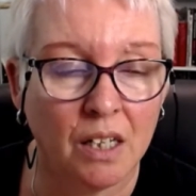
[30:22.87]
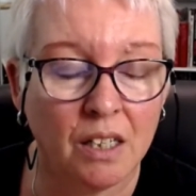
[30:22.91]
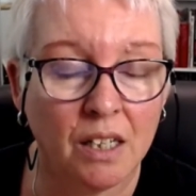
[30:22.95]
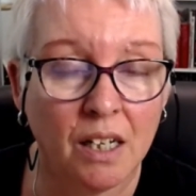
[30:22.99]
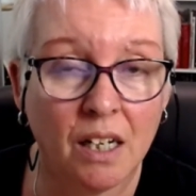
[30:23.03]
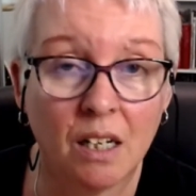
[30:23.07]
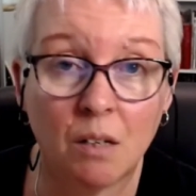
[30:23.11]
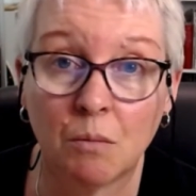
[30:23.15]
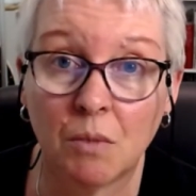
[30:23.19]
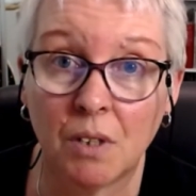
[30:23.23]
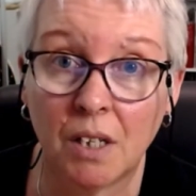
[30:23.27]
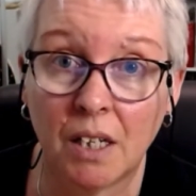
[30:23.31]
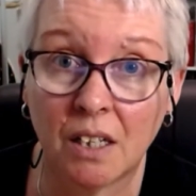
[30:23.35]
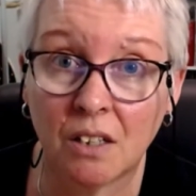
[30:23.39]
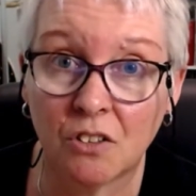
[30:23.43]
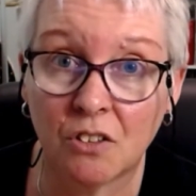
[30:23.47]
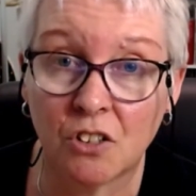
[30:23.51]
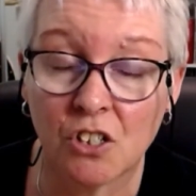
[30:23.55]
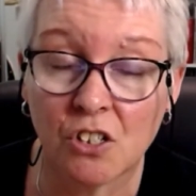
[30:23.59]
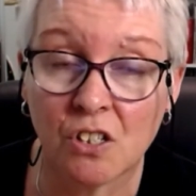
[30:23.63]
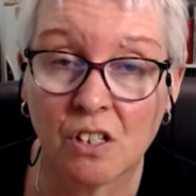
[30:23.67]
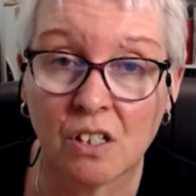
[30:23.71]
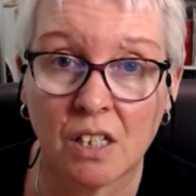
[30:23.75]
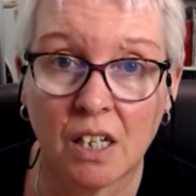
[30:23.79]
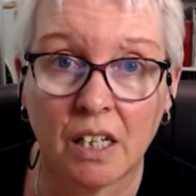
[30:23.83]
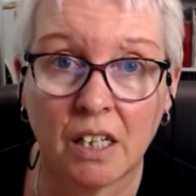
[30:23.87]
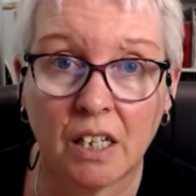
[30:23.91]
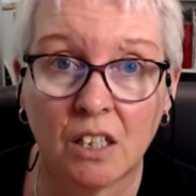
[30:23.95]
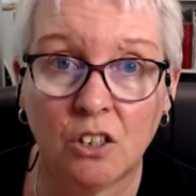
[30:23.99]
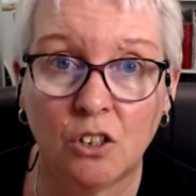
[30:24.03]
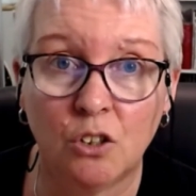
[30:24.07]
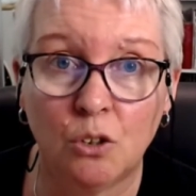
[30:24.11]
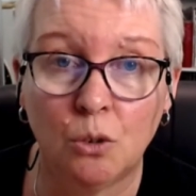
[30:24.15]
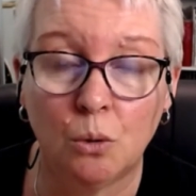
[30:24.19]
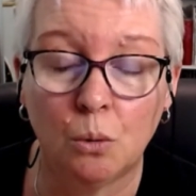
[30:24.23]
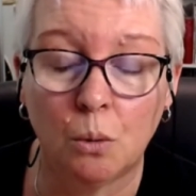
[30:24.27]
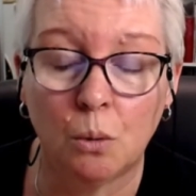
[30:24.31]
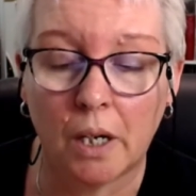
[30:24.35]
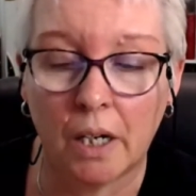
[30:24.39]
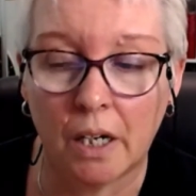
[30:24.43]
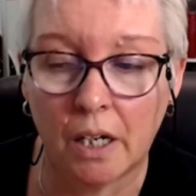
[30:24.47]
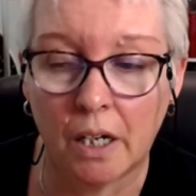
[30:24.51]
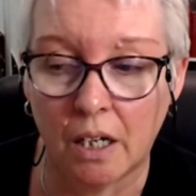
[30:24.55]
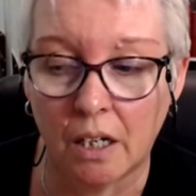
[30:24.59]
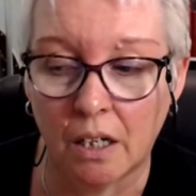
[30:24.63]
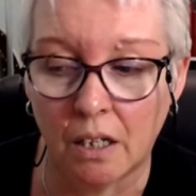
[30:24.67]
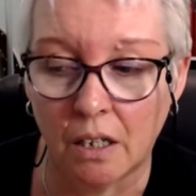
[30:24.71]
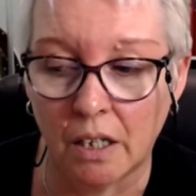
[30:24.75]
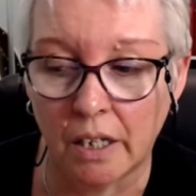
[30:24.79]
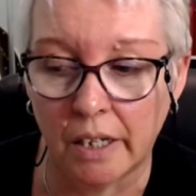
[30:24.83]
And now just say you
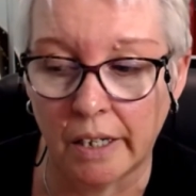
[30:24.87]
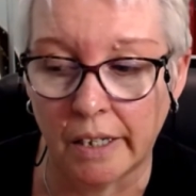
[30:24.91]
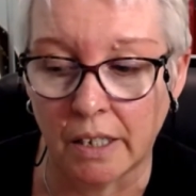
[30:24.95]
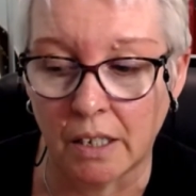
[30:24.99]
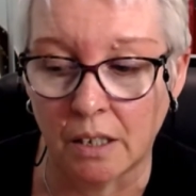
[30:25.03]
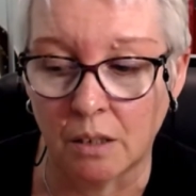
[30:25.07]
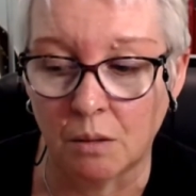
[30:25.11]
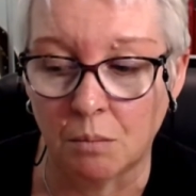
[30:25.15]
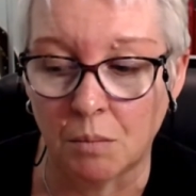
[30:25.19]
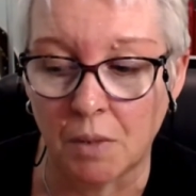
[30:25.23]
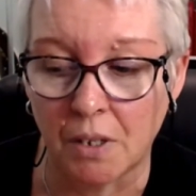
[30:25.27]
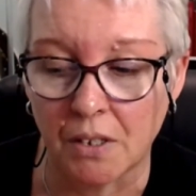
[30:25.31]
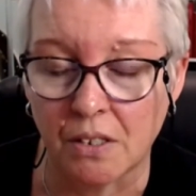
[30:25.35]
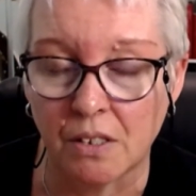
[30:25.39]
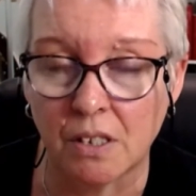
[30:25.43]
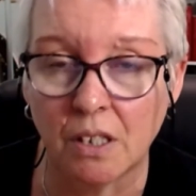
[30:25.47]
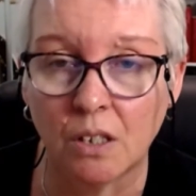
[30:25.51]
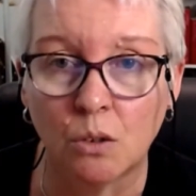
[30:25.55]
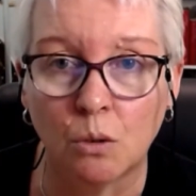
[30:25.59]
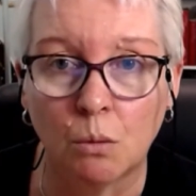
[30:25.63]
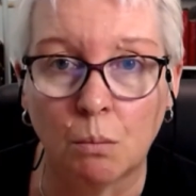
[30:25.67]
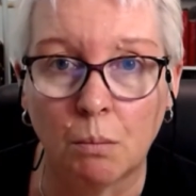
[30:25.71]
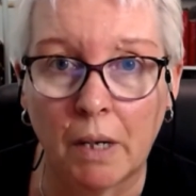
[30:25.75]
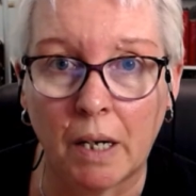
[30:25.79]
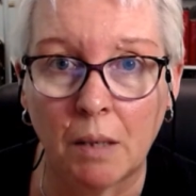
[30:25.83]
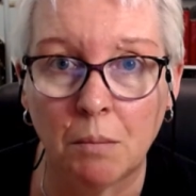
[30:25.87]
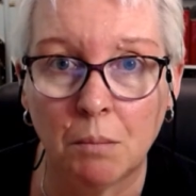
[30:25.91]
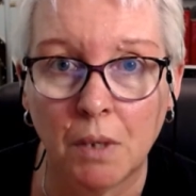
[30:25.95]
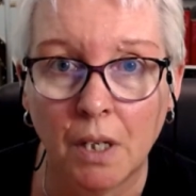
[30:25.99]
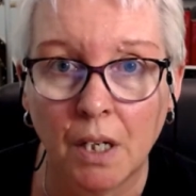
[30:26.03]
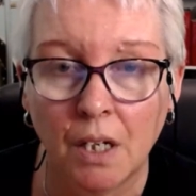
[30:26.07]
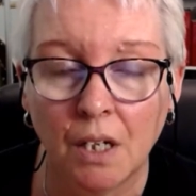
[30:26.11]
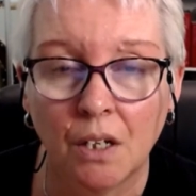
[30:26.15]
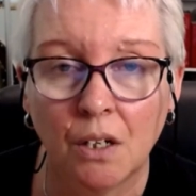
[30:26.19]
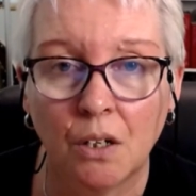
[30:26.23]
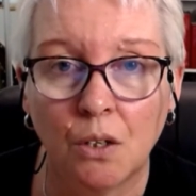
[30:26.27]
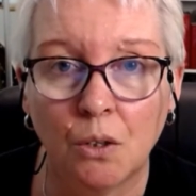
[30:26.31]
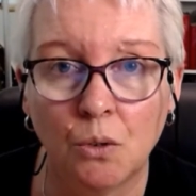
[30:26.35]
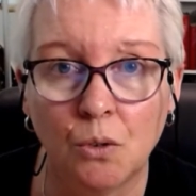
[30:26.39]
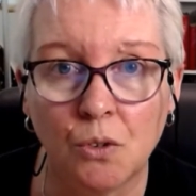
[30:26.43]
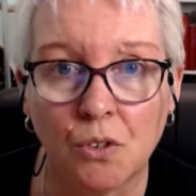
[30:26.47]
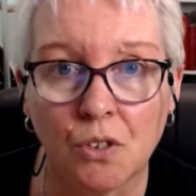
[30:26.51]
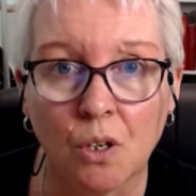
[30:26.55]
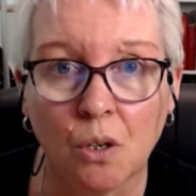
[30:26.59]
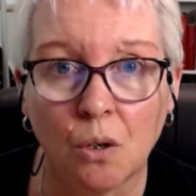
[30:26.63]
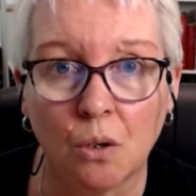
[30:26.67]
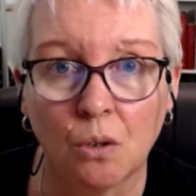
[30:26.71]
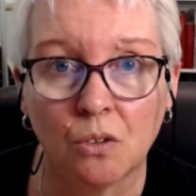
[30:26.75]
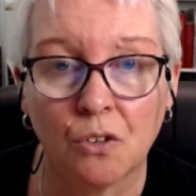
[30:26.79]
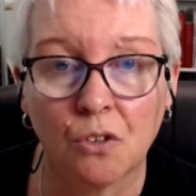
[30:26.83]
are a single mum
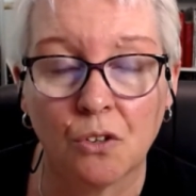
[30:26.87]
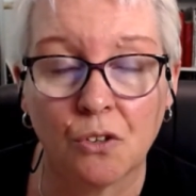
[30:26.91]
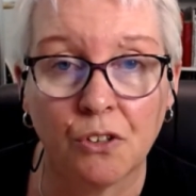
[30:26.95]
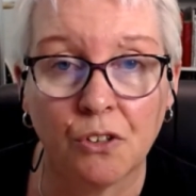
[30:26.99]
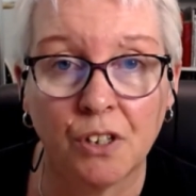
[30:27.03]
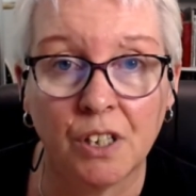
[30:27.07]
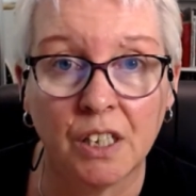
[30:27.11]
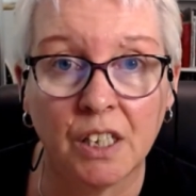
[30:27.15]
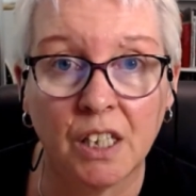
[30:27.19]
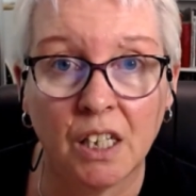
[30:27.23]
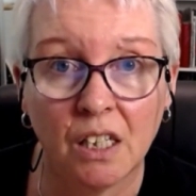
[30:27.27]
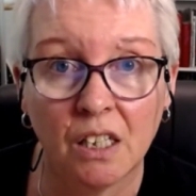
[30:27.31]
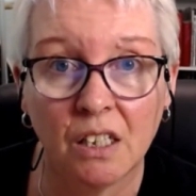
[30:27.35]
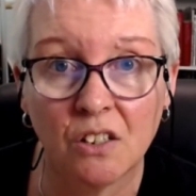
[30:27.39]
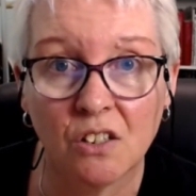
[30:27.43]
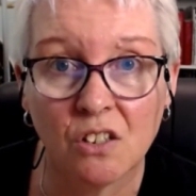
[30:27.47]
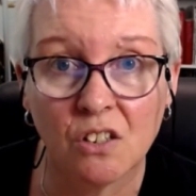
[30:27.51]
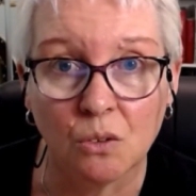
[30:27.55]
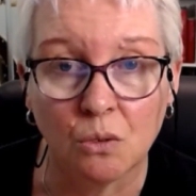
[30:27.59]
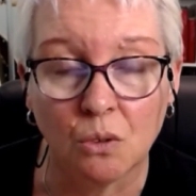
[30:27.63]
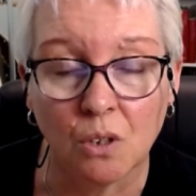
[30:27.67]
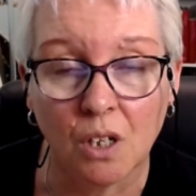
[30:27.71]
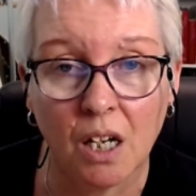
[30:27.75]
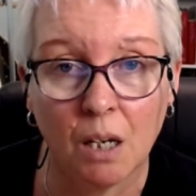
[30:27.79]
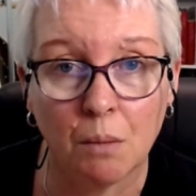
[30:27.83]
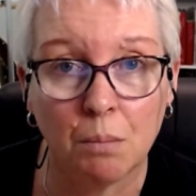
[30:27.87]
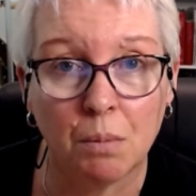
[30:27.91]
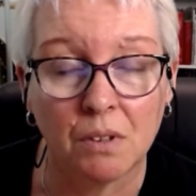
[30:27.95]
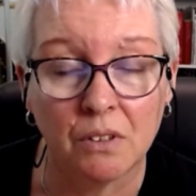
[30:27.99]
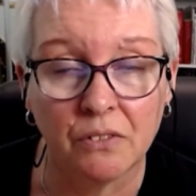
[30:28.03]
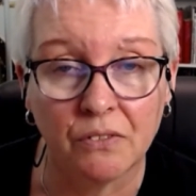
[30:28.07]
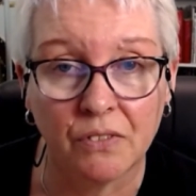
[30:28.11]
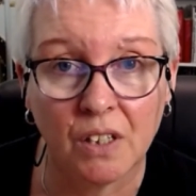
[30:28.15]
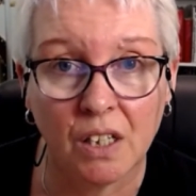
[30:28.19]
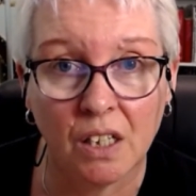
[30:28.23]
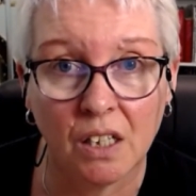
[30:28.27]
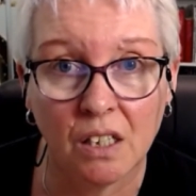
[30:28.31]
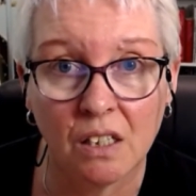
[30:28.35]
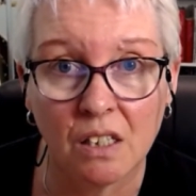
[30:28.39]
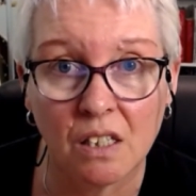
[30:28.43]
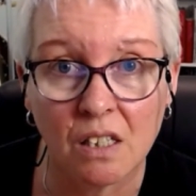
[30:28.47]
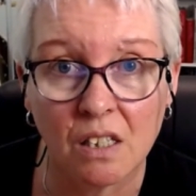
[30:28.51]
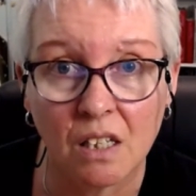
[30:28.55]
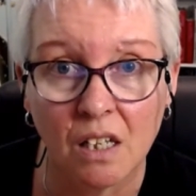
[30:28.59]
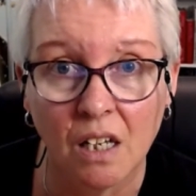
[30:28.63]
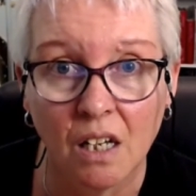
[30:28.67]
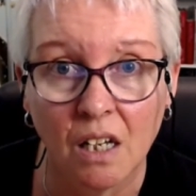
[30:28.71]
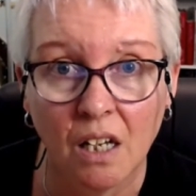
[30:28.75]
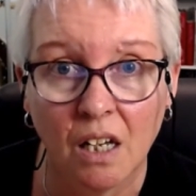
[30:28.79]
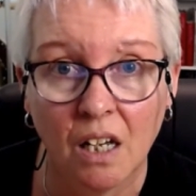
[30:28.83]
who's got 3 kids or a couple of
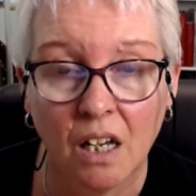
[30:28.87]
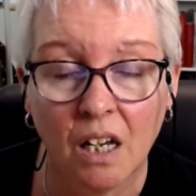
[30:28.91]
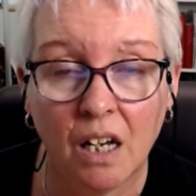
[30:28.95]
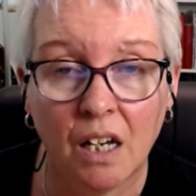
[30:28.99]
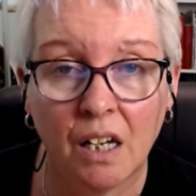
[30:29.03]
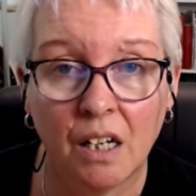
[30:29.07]
kids,